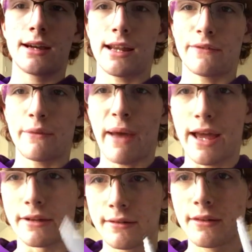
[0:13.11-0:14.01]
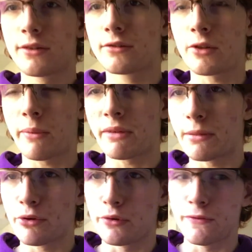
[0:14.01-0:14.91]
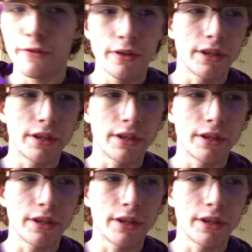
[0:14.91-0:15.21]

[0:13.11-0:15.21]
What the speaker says: I have a pen. So I'm going to prove